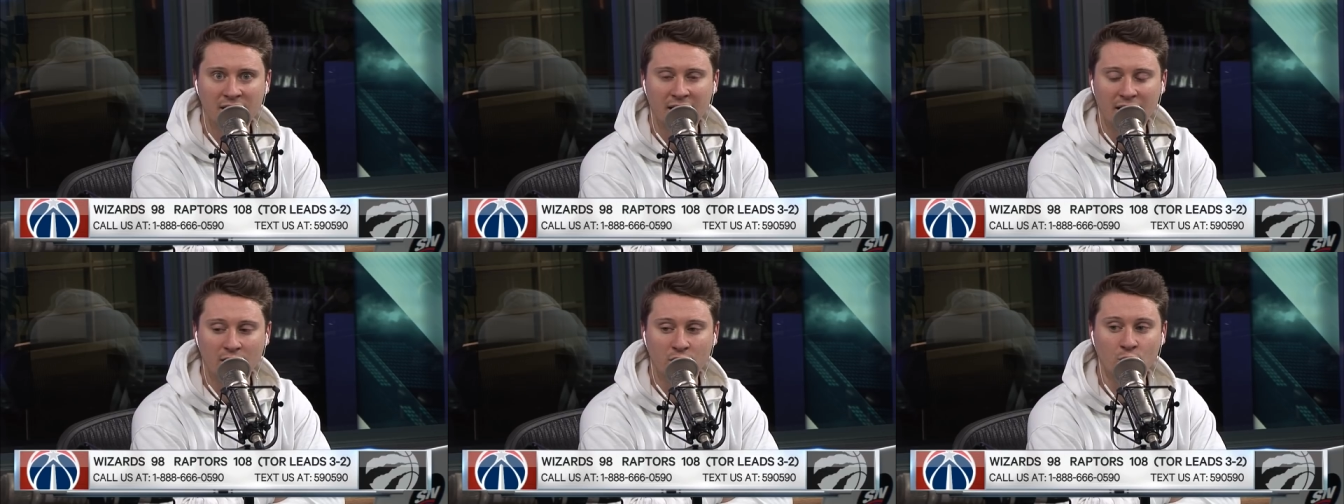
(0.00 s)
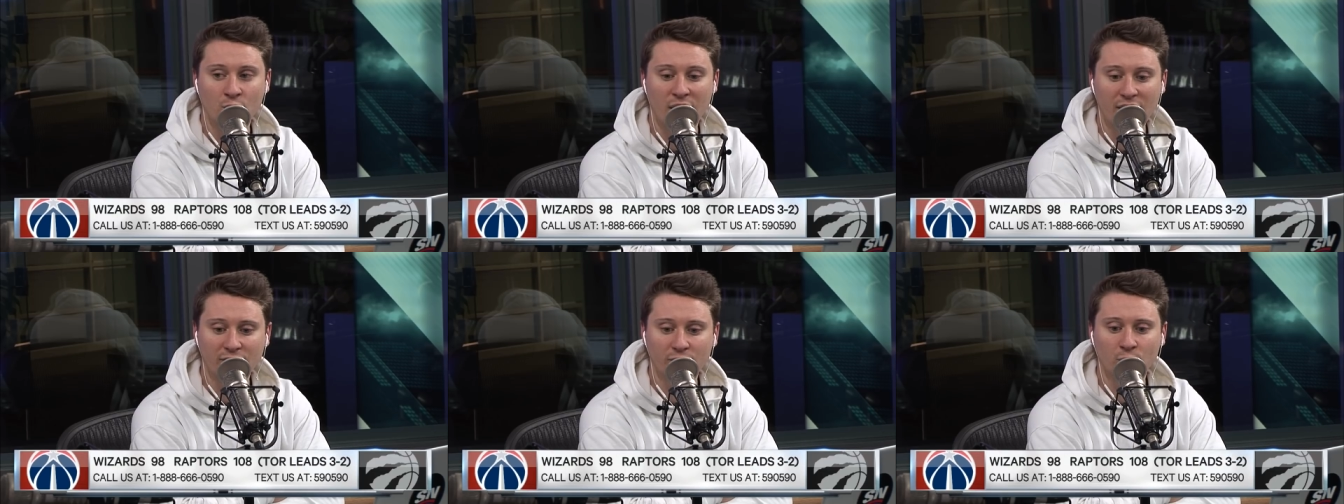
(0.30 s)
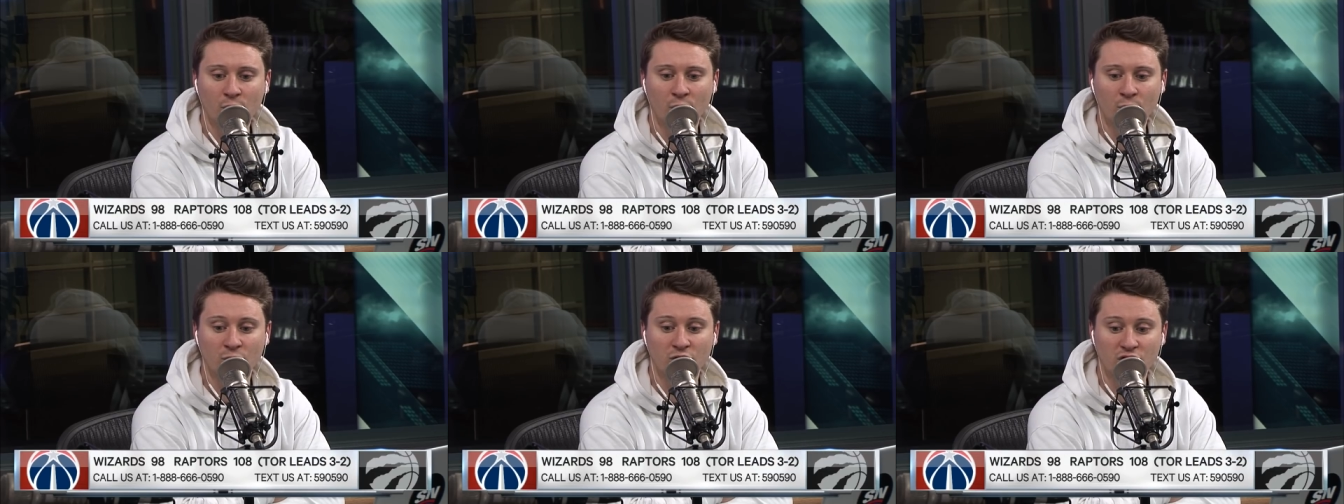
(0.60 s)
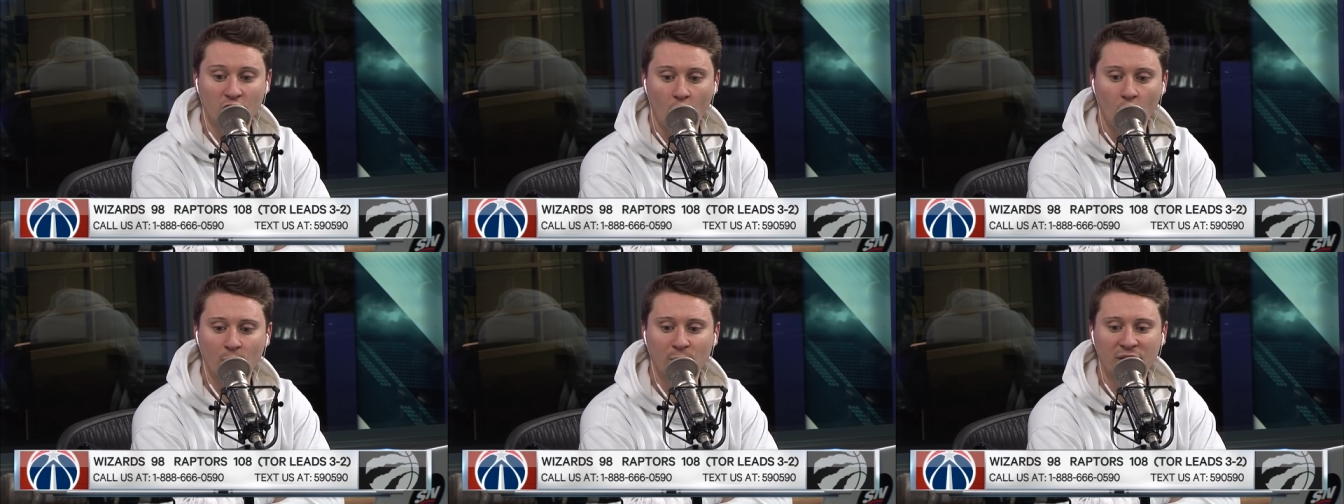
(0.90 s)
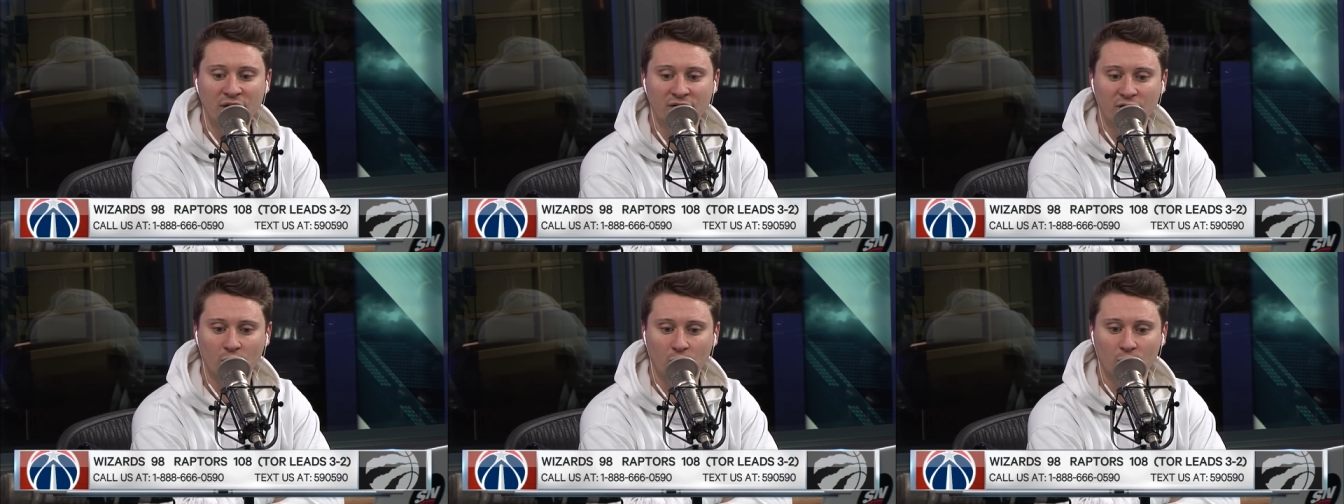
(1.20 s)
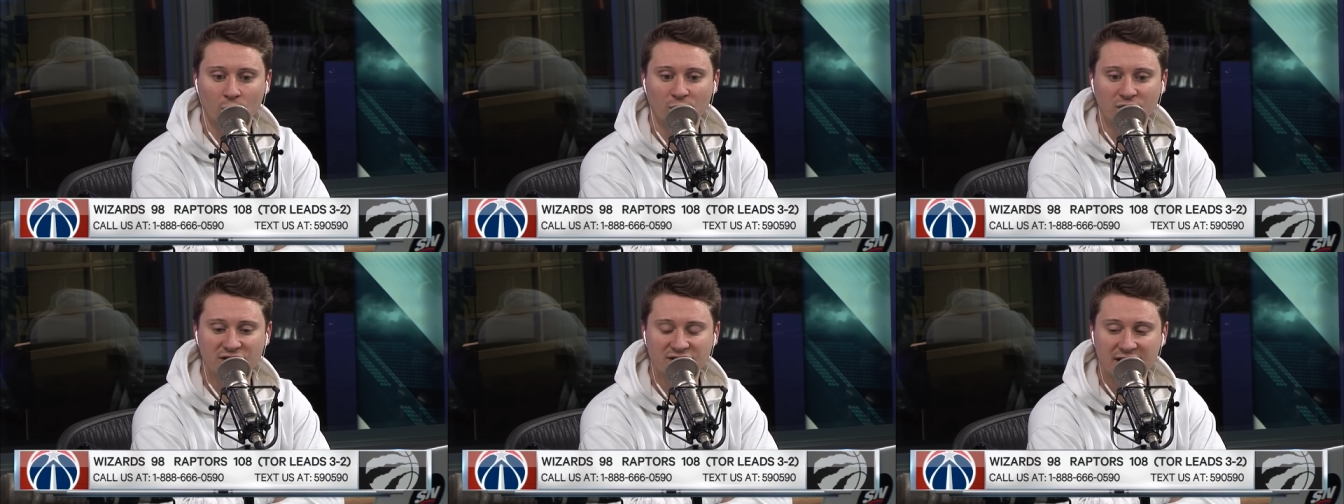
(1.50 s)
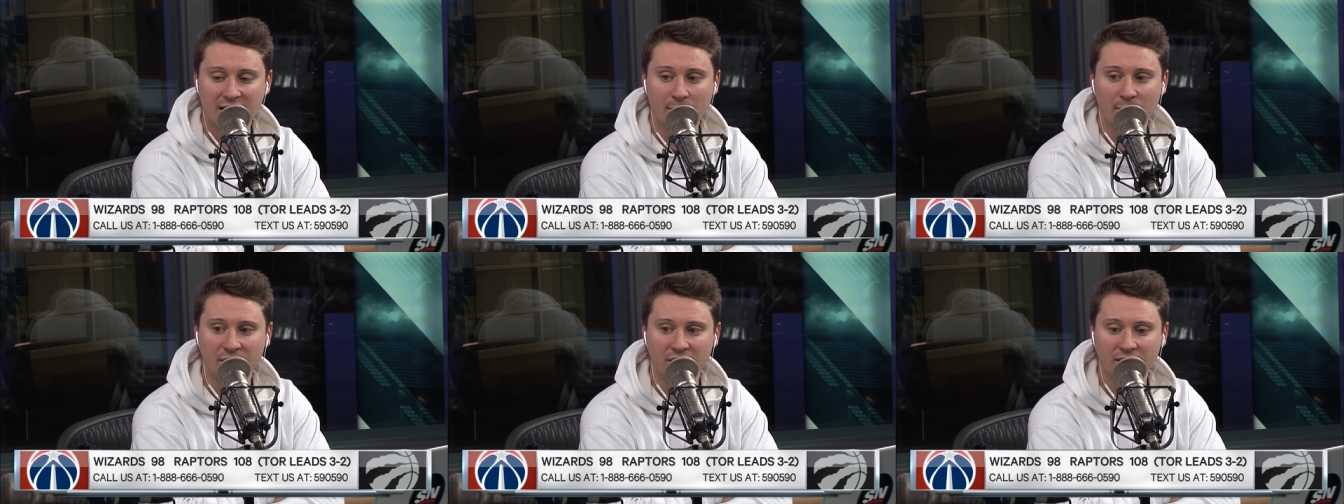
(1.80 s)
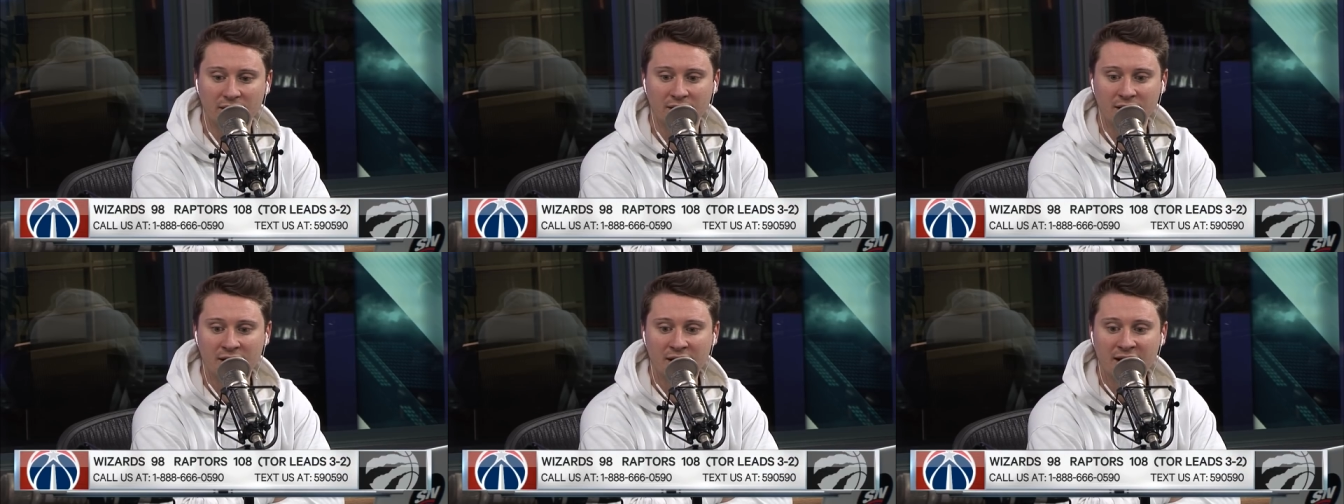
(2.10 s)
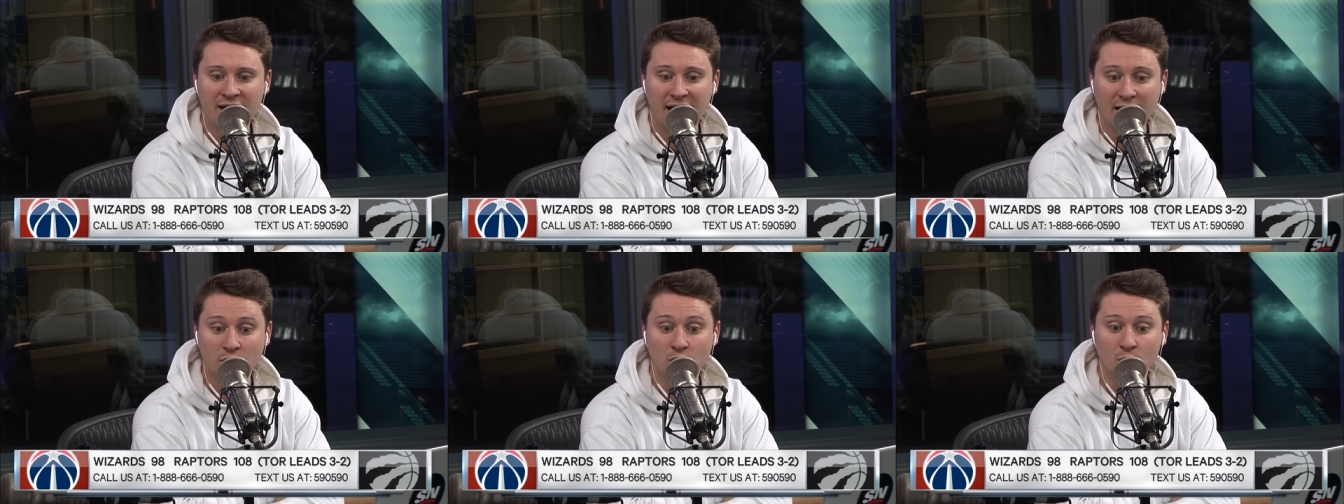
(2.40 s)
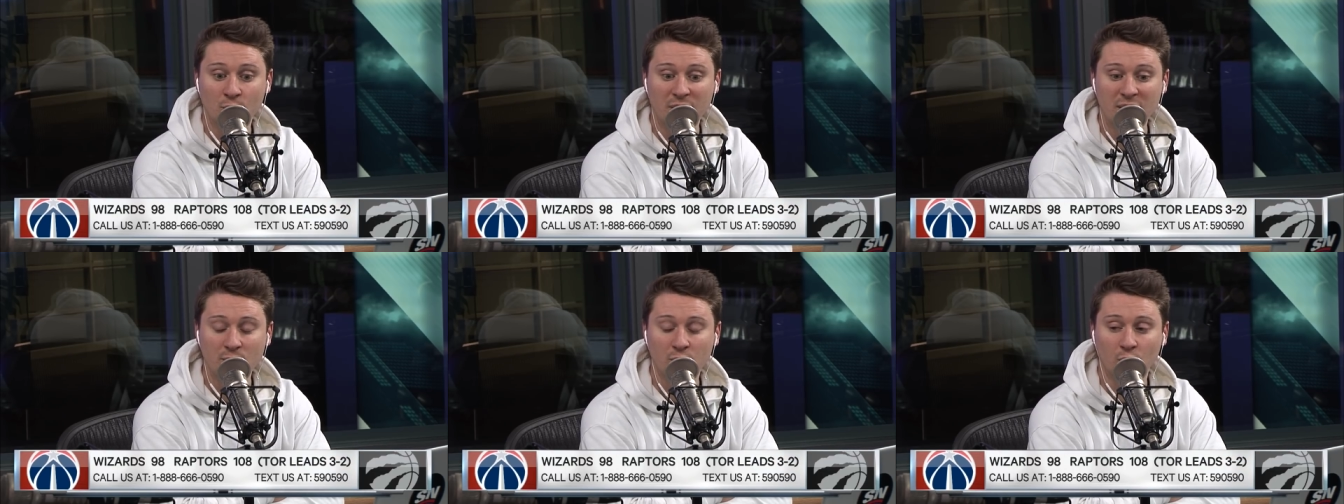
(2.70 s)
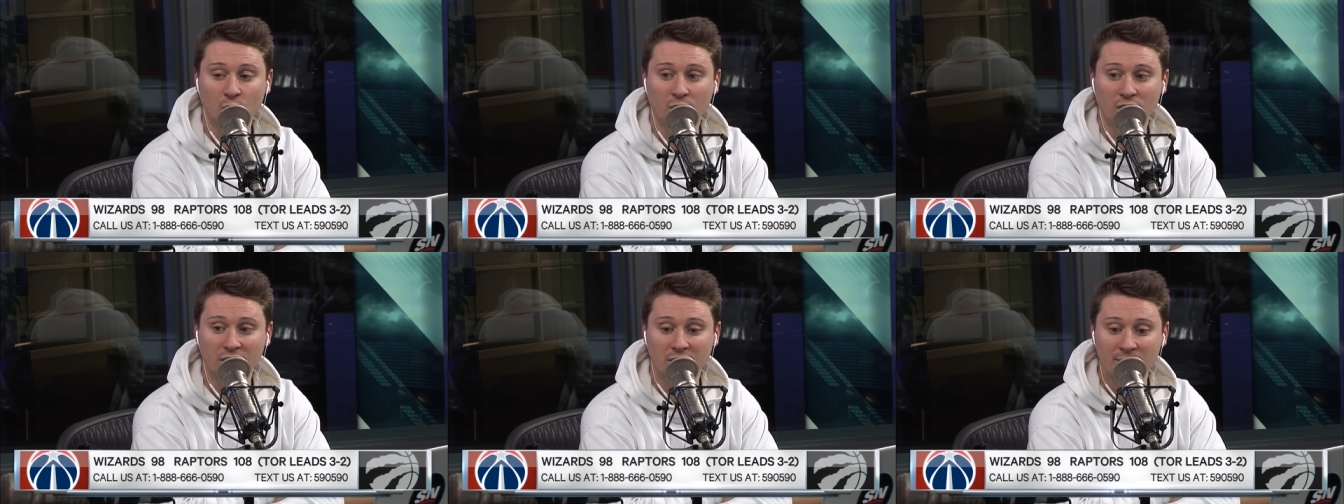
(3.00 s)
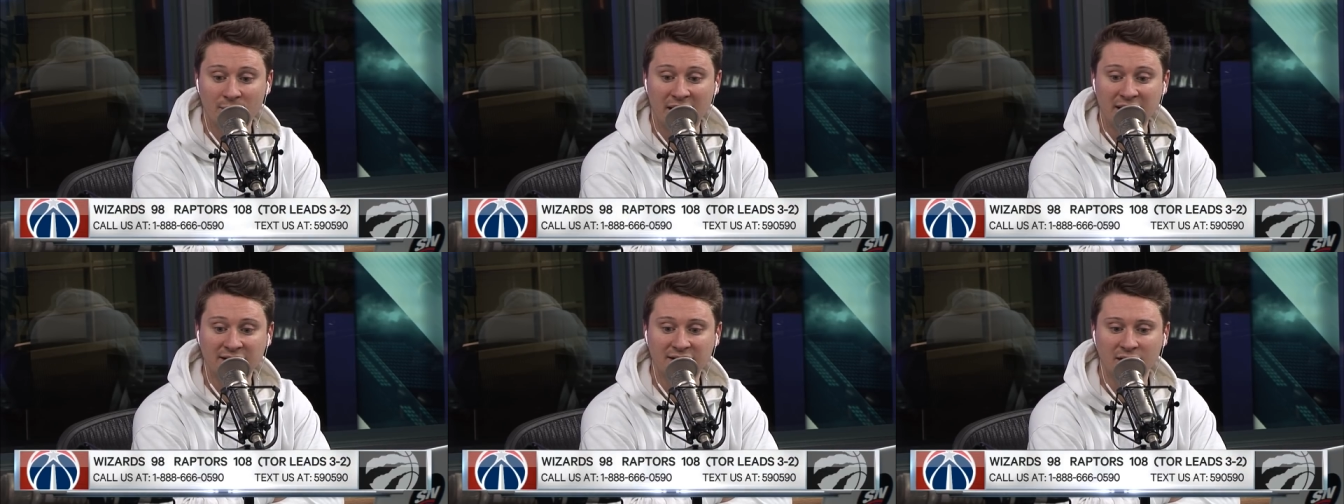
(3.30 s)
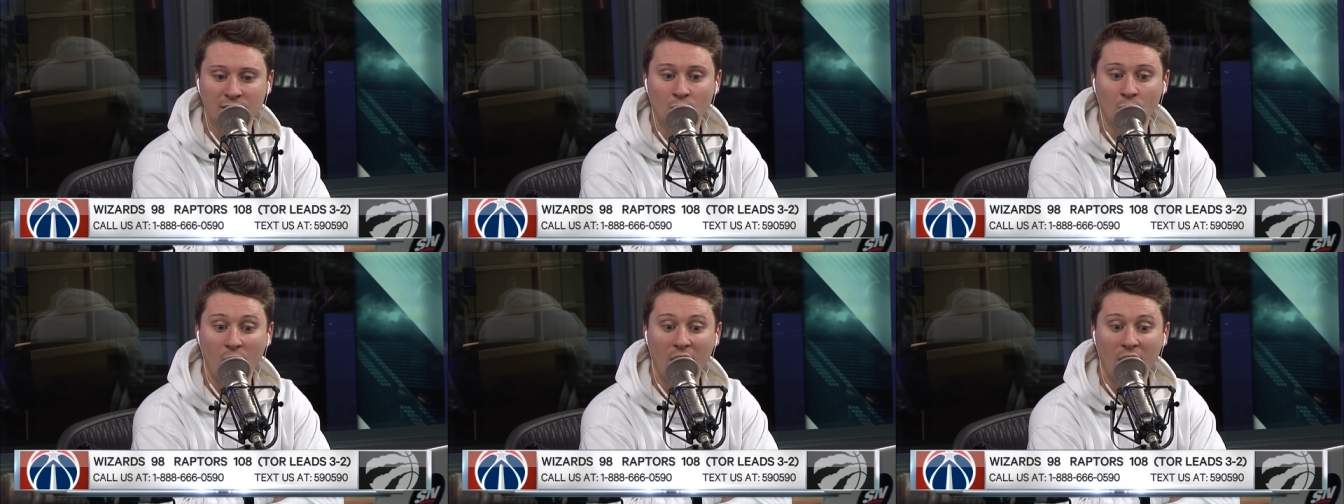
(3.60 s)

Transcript: and who everyone was hoping for would step in and who people were lamenting.